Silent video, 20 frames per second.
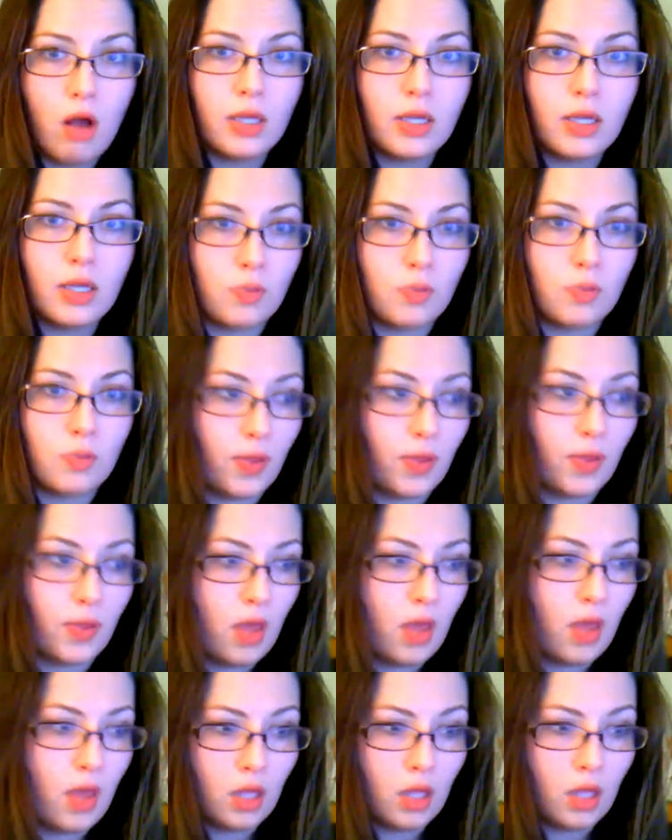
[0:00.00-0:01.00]
is with
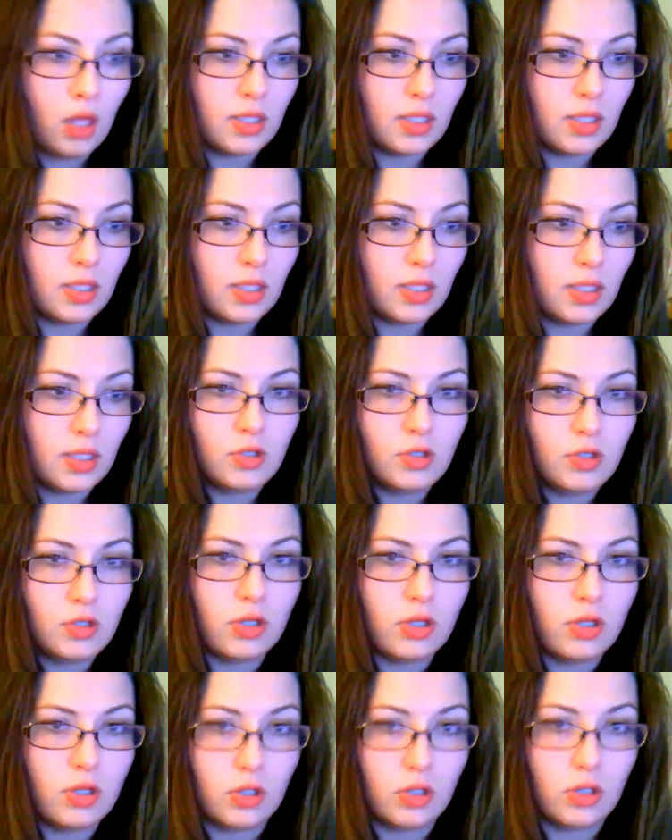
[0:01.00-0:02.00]
these countries that
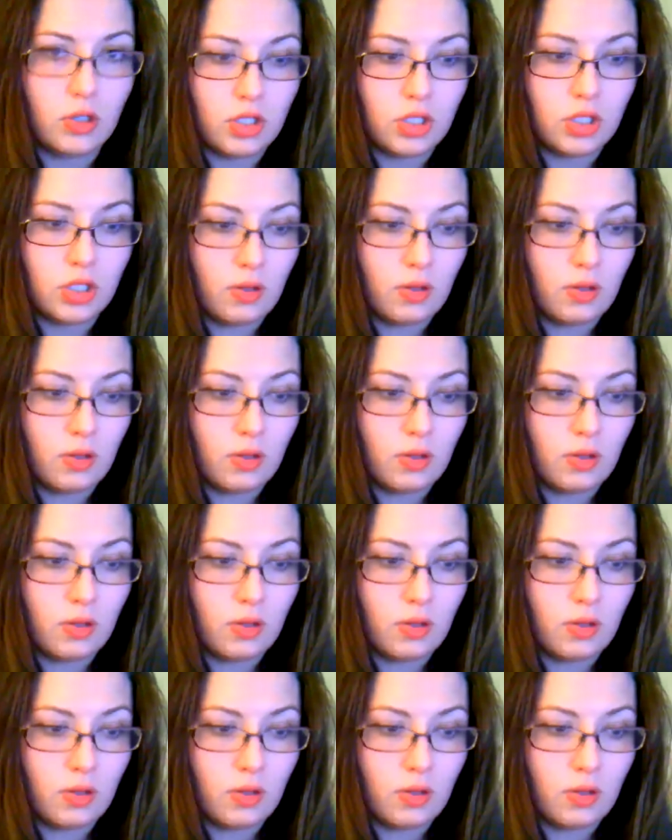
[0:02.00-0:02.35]
are just